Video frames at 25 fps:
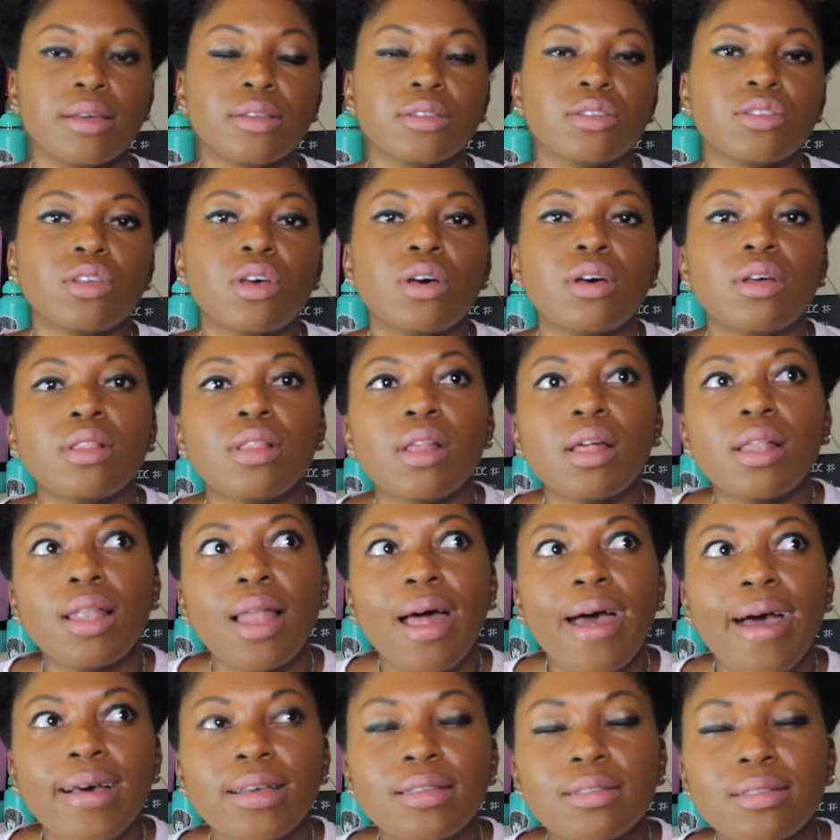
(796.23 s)
so the
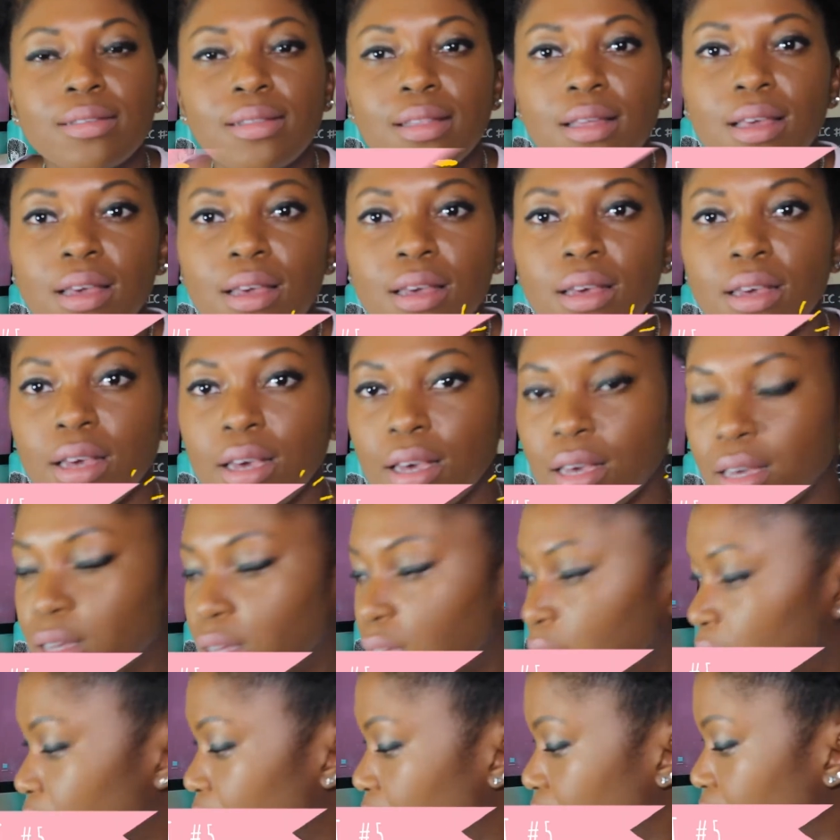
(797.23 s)
last thing
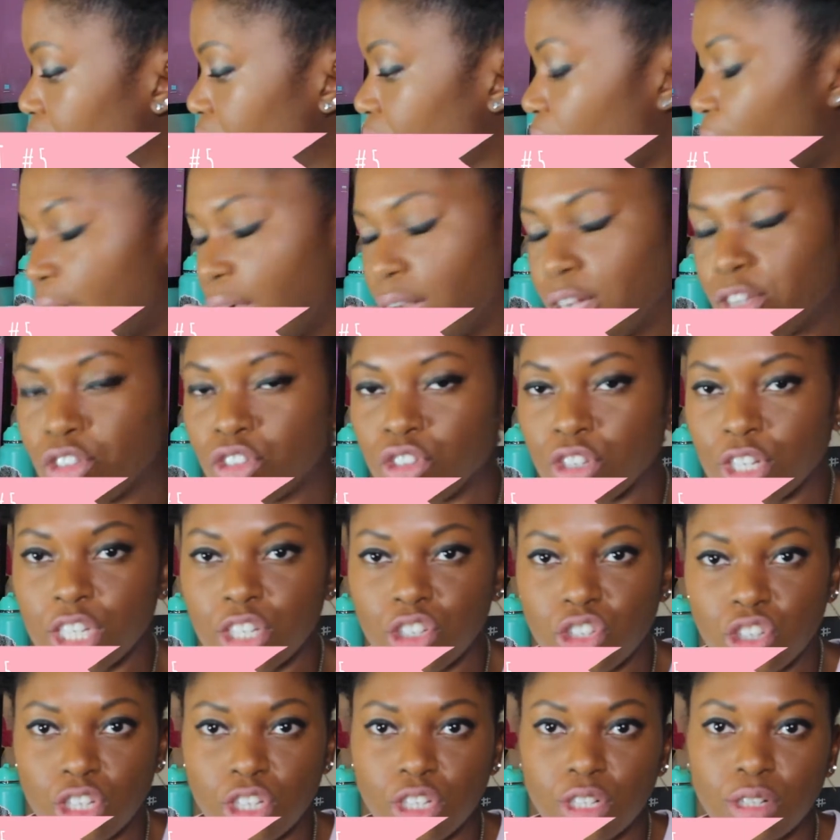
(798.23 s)
is
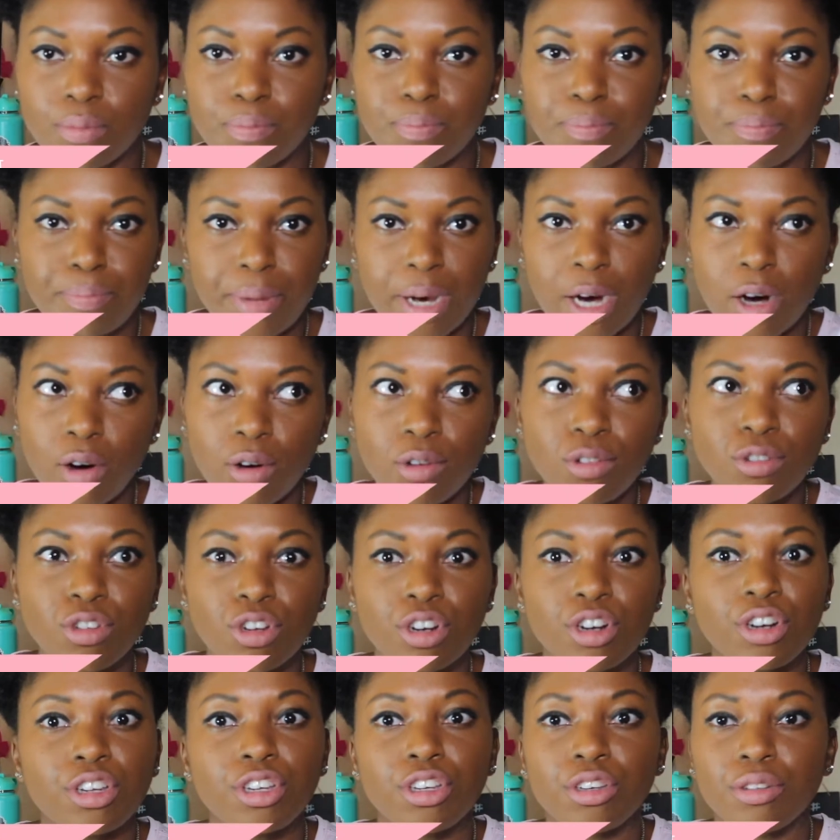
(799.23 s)
hydration belt
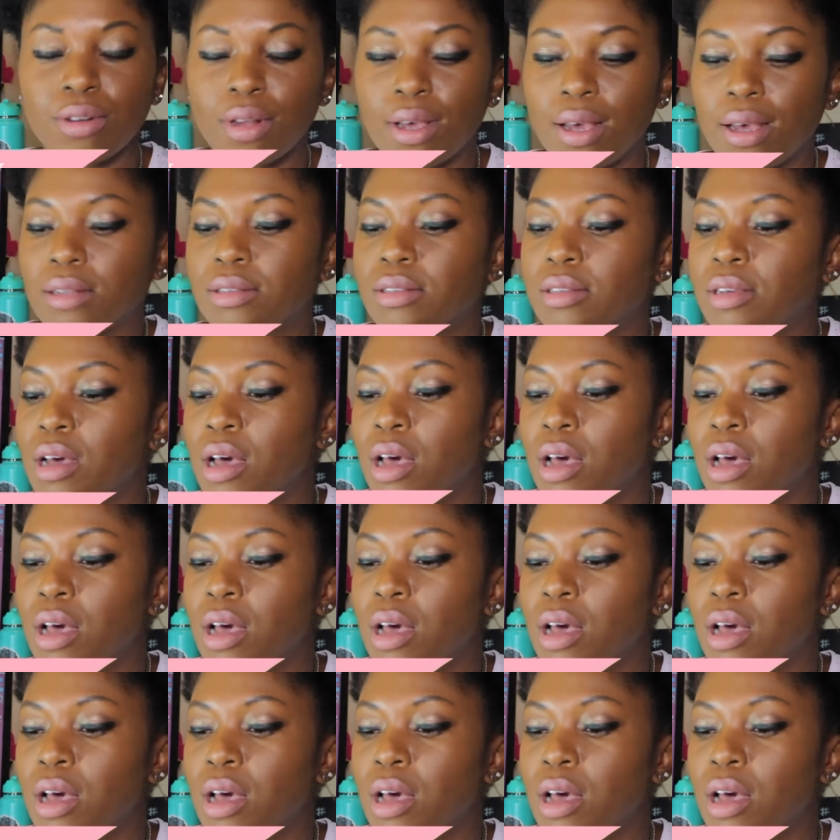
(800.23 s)
or unit.